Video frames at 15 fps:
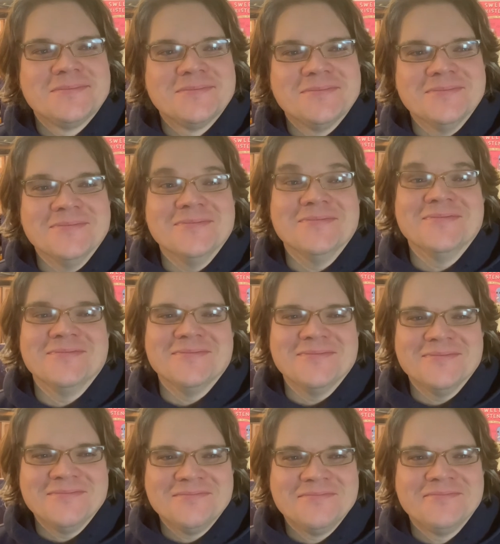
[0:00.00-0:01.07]

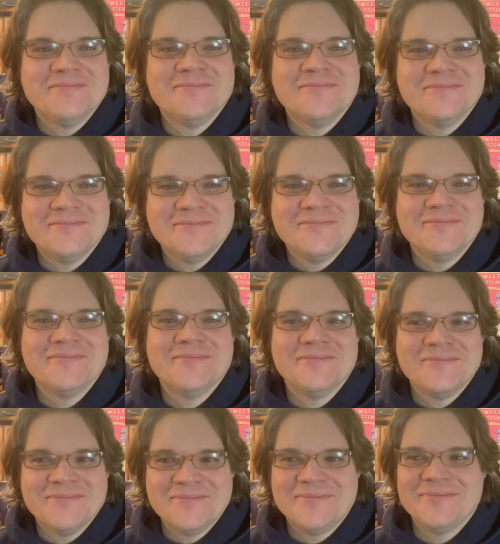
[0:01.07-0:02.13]

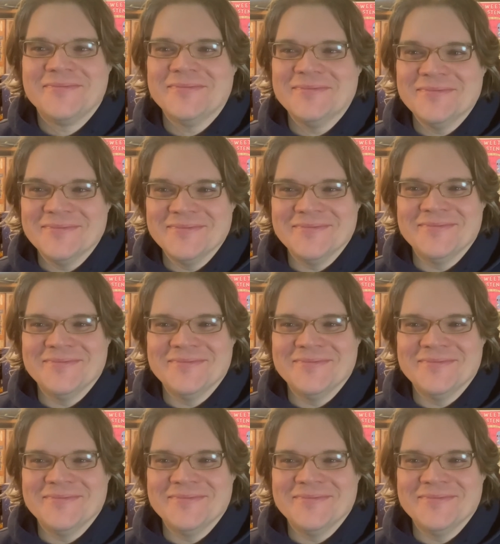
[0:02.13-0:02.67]
(silence)